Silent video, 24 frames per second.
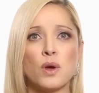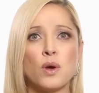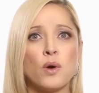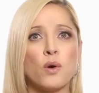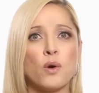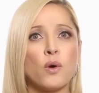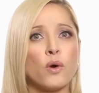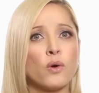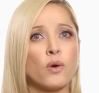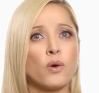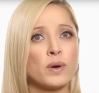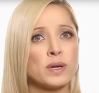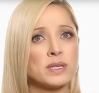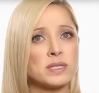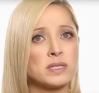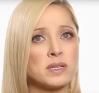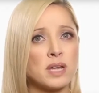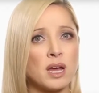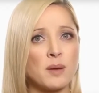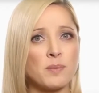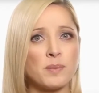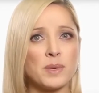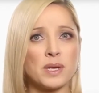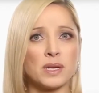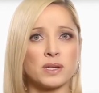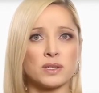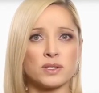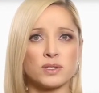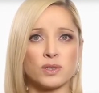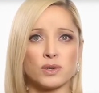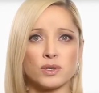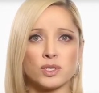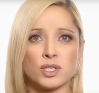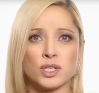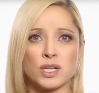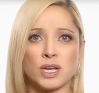or as not being
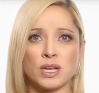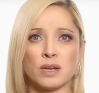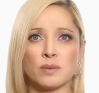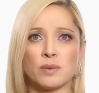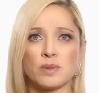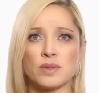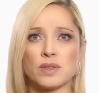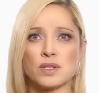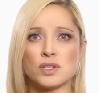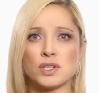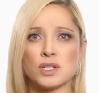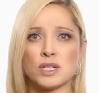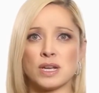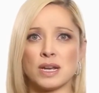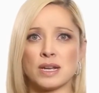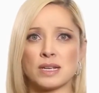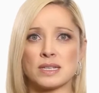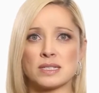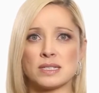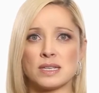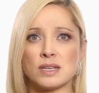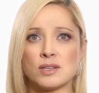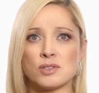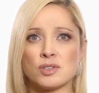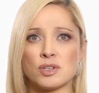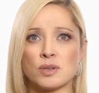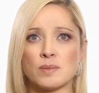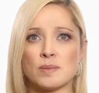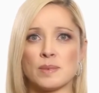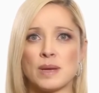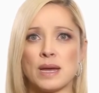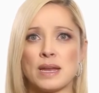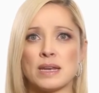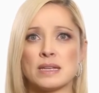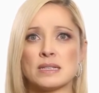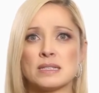associated with the genetic syndrome
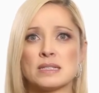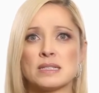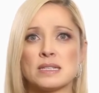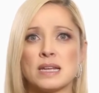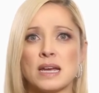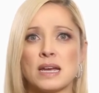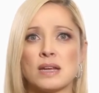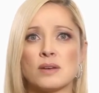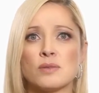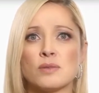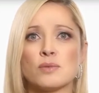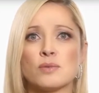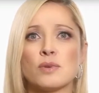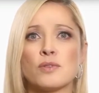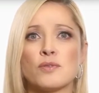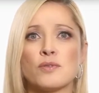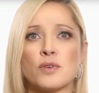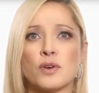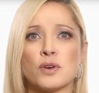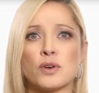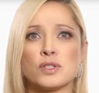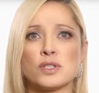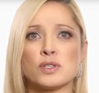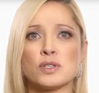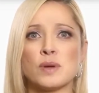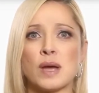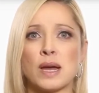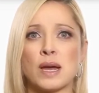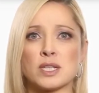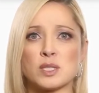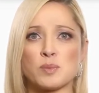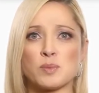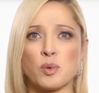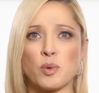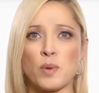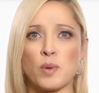and instead referred to as
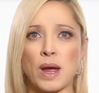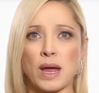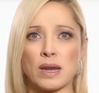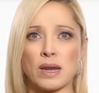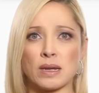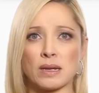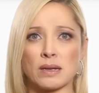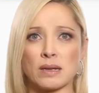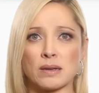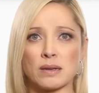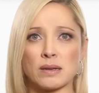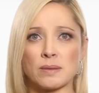sporadic.